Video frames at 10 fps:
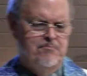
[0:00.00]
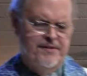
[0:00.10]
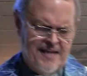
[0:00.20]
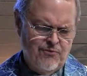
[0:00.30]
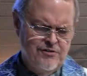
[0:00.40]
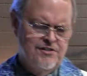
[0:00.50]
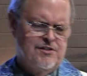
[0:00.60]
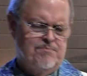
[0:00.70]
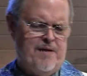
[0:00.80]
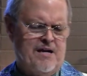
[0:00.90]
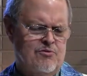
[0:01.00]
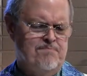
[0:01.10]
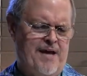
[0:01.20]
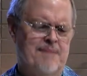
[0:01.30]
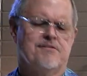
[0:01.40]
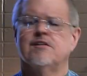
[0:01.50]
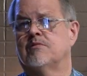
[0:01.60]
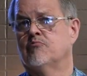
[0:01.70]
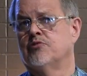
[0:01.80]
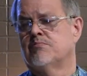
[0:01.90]
But that was back when
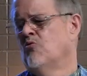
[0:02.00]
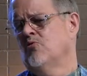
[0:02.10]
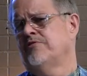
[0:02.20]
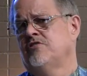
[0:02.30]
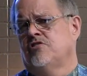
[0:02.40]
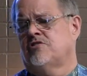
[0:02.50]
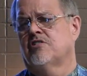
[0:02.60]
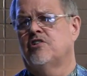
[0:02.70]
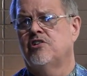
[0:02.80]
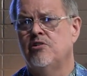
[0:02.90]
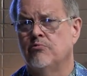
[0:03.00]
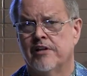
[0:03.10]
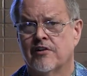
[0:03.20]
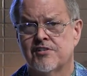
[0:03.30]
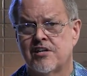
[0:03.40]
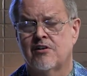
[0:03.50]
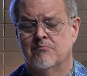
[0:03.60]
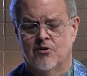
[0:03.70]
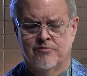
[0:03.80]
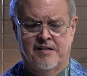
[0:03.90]
baptism was more than just a cute little
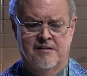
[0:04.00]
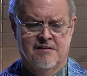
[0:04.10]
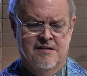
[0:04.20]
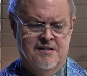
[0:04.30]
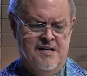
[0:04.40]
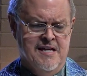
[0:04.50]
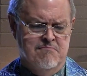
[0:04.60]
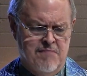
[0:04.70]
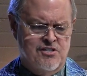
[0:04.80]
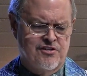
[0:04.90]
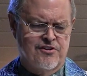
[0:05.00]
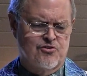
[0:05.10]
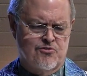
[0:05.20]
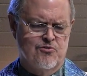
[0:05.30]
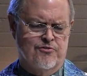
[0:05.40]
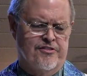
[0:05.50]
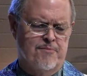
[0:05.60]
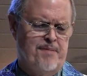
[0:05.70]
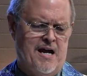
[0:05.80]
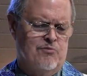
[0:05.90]
ceremony. Much of the truth and
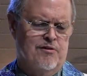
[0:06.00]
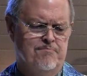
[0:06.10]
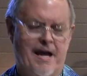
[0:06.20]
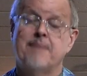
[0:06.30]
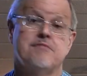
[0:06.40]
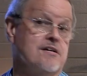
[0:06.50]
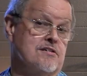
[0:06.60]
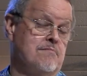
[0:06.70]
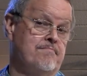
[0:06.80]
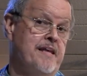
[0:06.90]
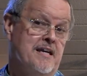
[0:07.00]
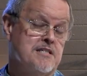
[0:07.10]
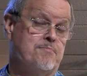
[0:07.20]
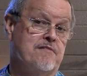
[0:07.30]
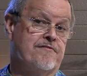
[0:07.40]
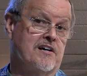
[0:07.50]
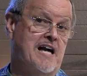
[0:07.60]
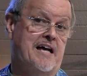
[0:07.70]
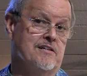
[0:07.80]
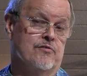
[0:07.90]
the power of baptism has been
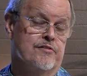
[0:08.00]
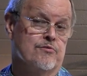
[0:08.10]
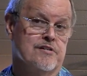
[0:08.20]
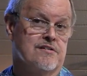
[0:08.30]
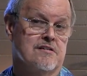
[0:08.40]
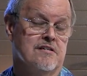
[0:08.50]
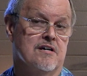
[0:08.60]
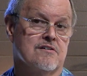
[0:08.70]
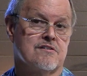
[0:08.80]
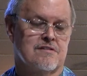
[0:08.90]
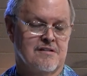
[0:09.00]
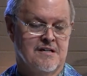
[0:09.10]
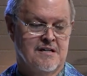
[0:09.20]
forgotten over the recent years.